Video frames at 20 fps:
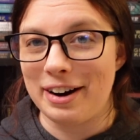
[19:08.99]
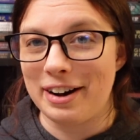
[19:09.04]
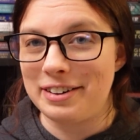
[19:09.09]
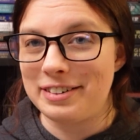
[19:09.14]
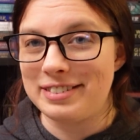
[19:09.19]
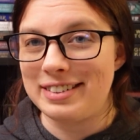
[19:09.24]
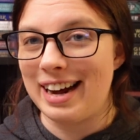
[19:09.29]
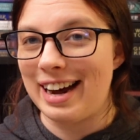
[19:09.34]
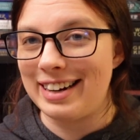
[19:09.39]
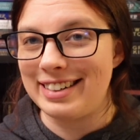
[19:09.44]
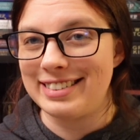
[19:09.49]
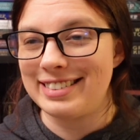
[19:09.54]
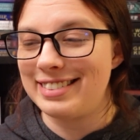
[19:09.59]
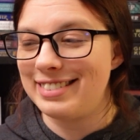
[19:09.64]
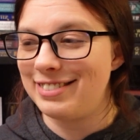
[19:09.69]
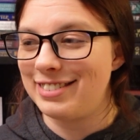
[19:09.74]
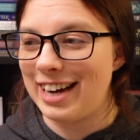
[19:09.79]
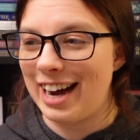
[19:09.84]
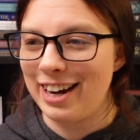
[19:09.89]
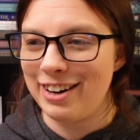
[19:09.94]
I, I
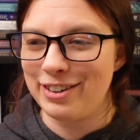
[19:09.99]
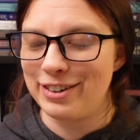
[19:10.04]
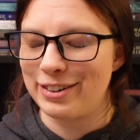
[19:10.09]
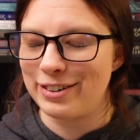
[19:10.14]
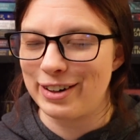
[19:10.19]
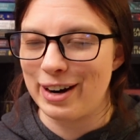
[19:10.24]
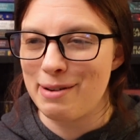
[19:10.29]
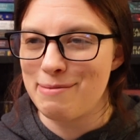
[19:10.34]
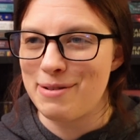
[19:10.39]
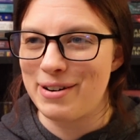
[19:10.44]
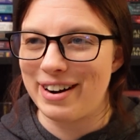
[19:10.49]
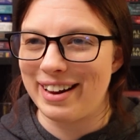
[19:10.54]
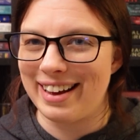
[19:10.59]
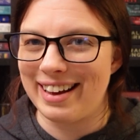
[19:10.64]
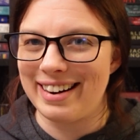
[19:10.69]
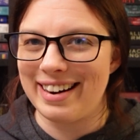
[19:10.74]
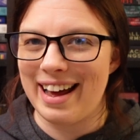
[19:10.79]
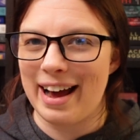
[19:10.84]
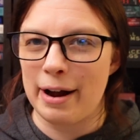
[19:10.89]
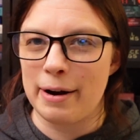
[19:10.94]
kind of regret putting
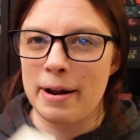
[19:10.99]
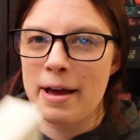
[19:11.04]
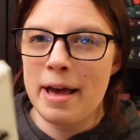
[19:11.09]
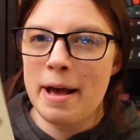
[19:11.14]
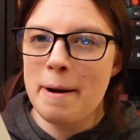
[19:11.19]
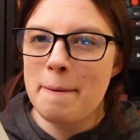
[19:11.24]
it down.